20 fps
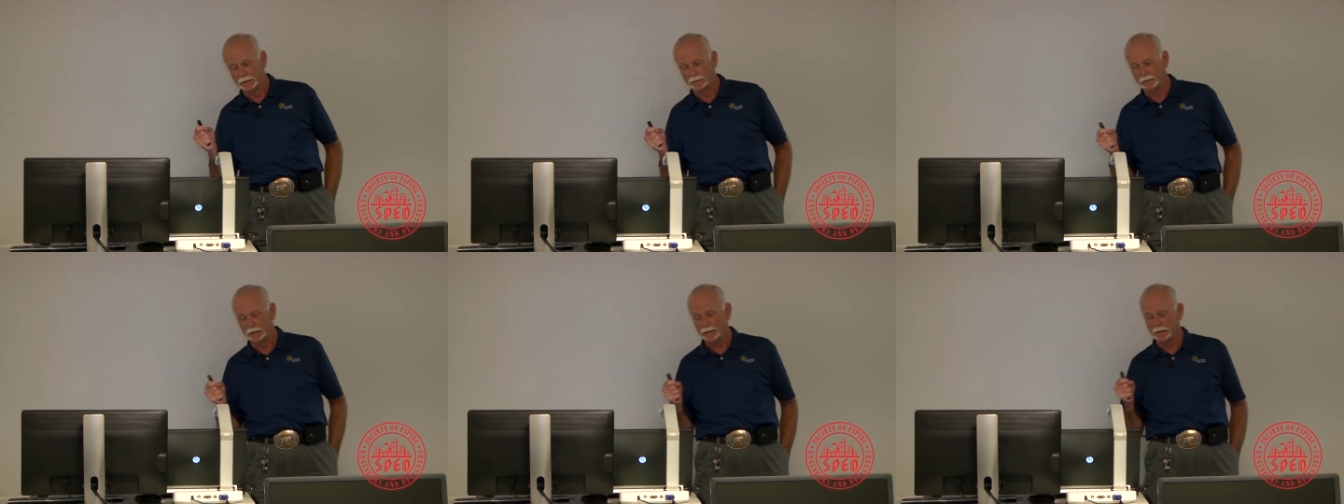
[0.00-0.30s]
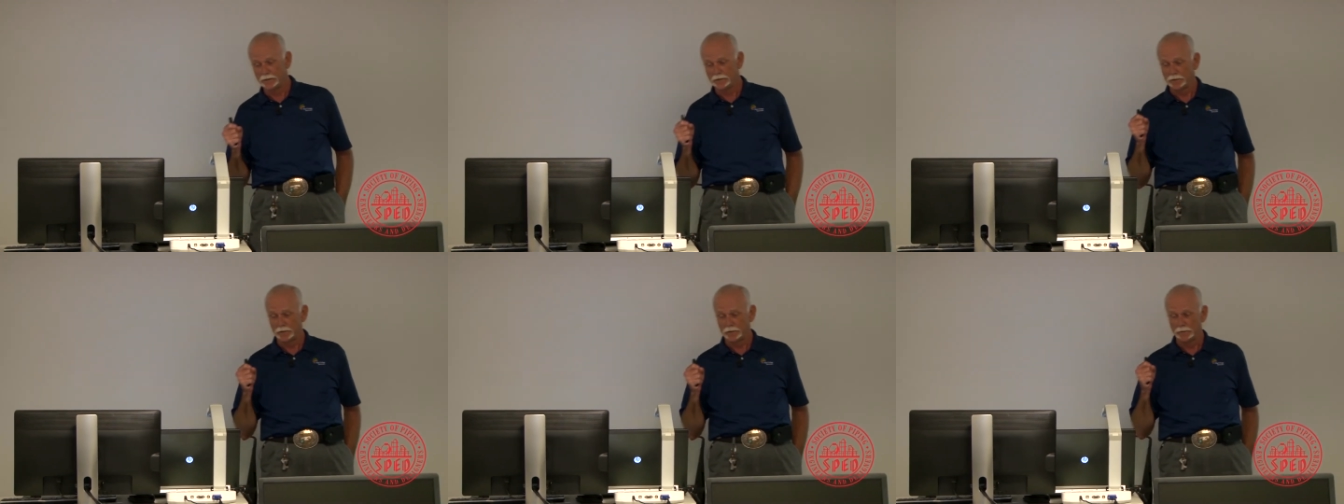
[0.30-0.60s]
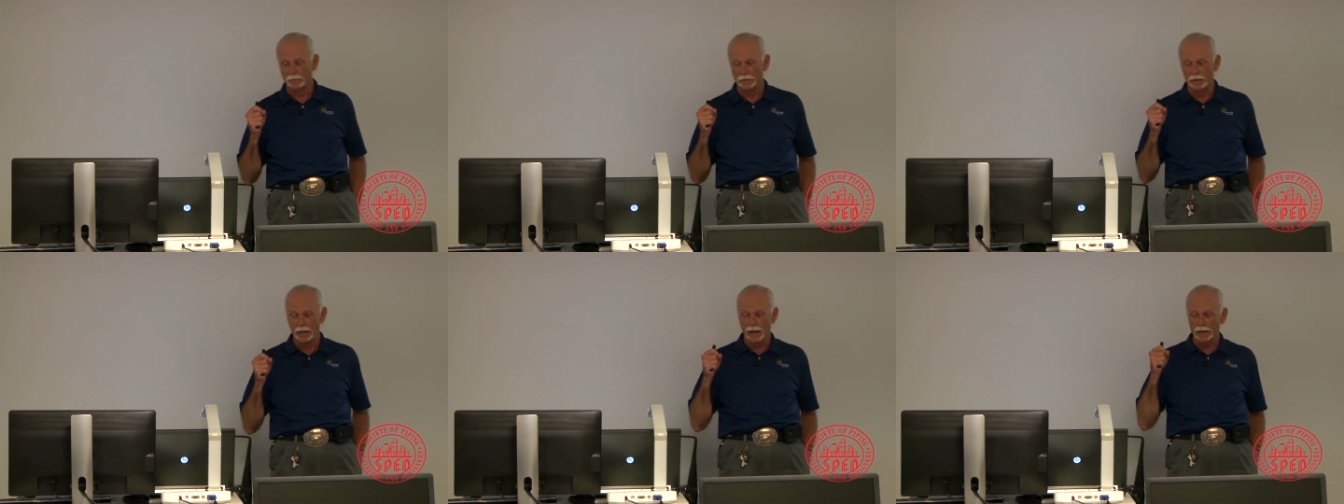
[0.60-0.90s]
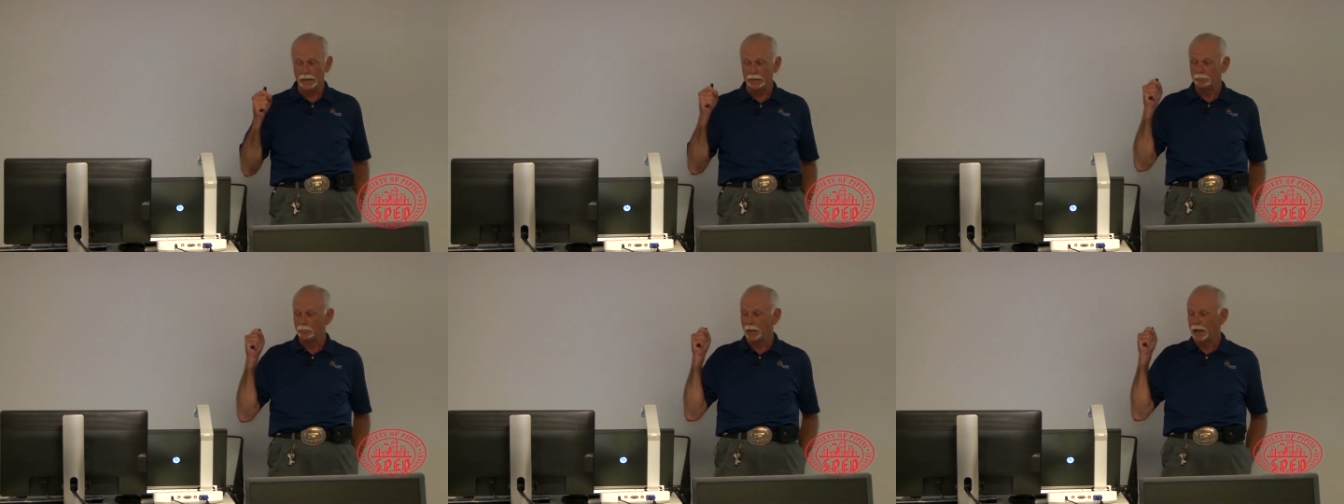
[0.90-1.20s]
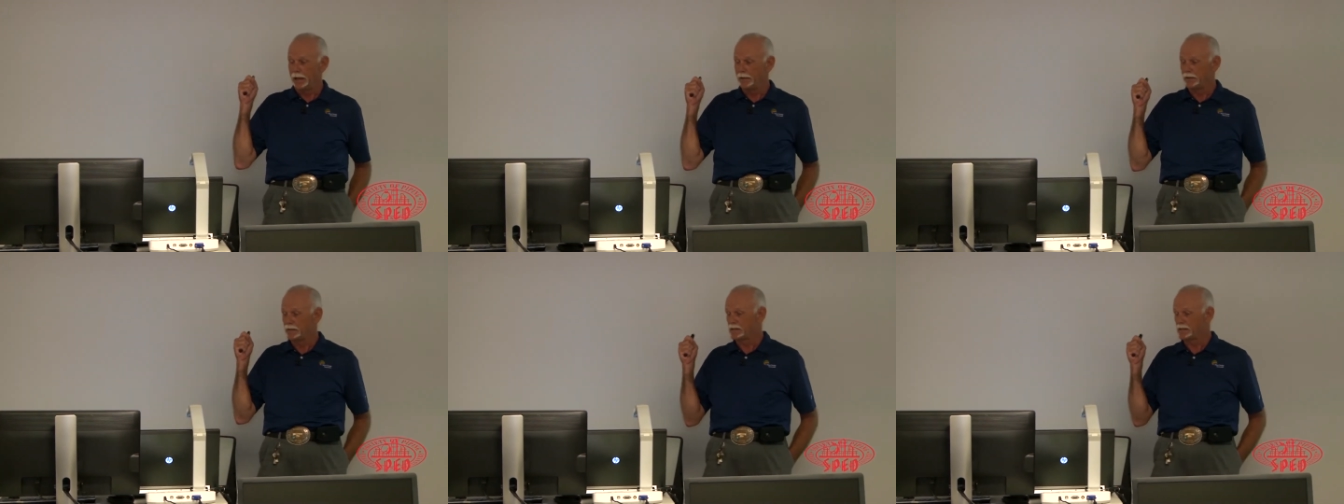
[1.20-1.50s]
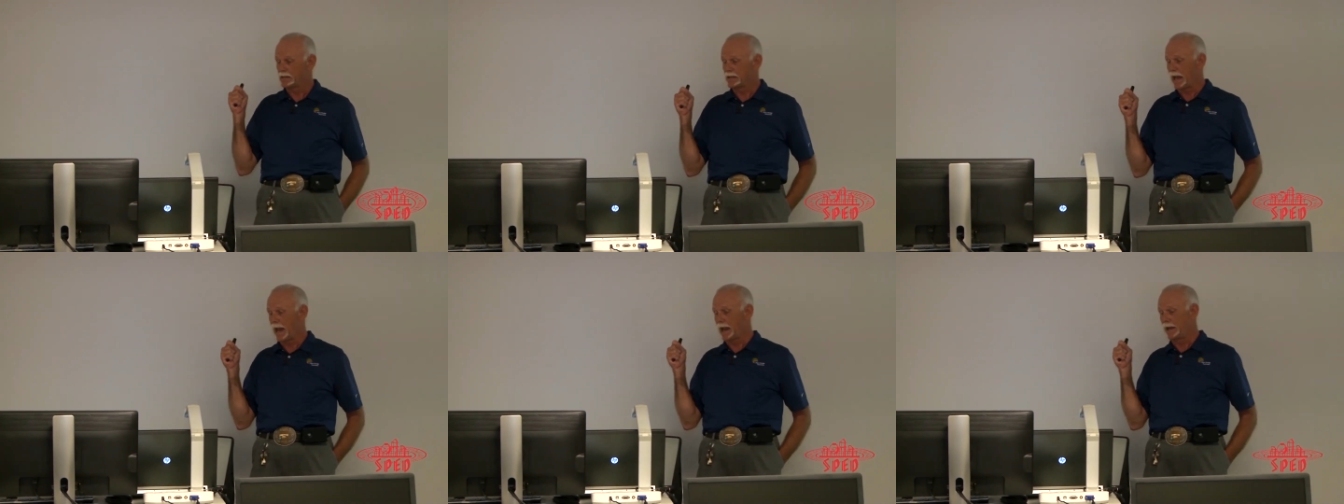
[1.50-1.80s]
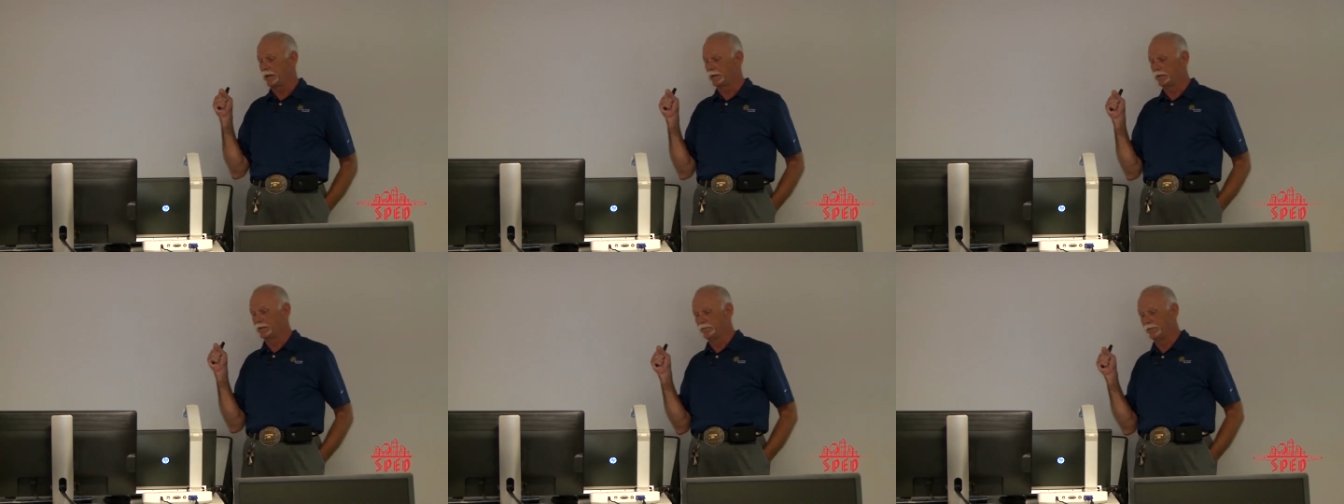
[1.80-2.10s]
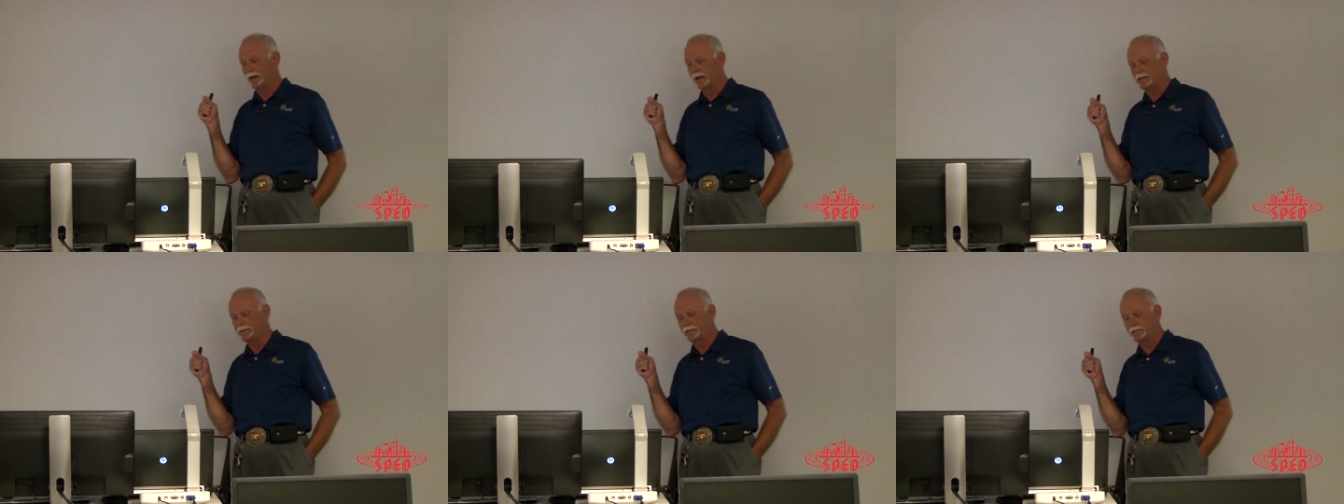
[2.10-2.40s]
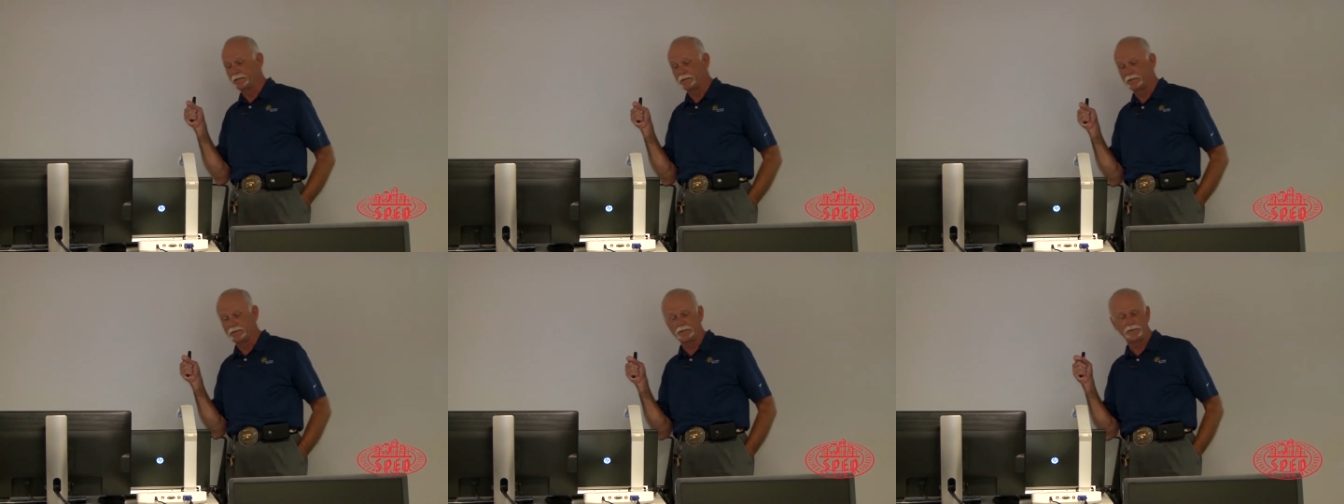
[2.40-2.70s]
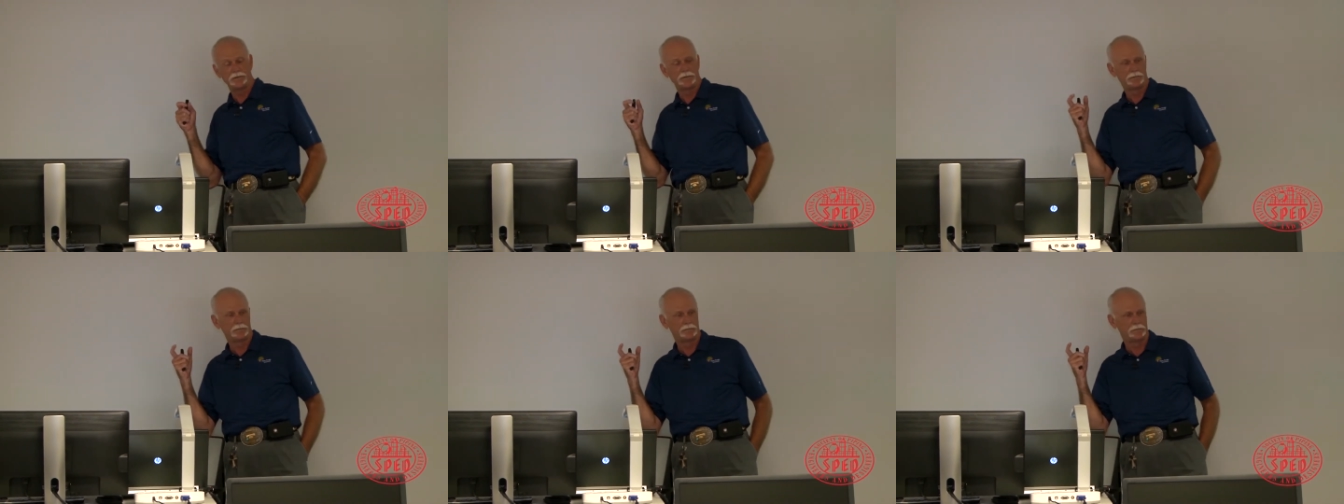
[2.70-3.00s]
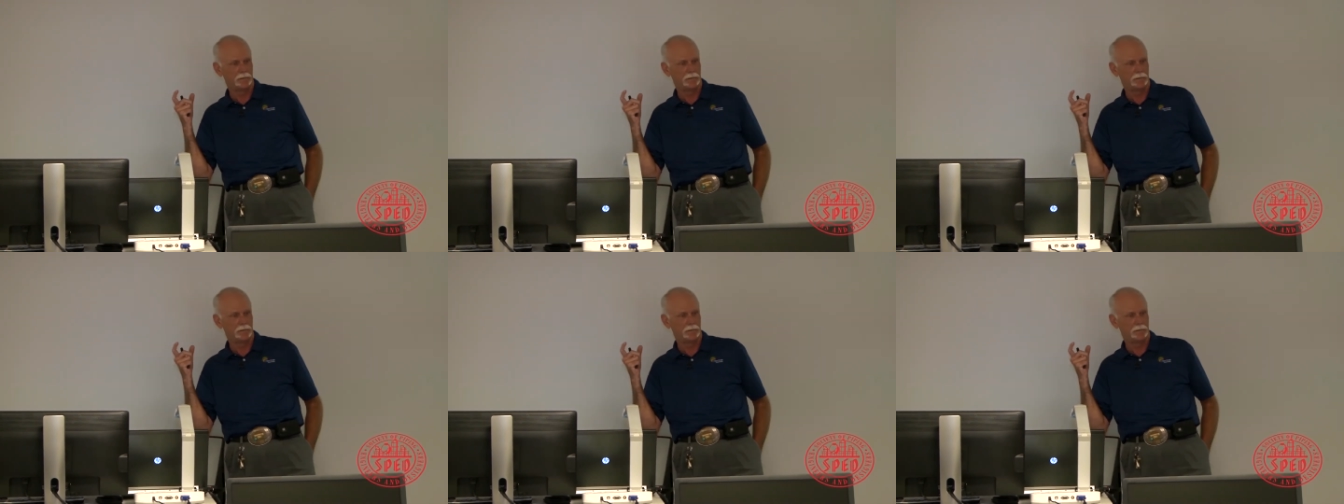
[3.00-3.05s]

These are created by the scanning devices.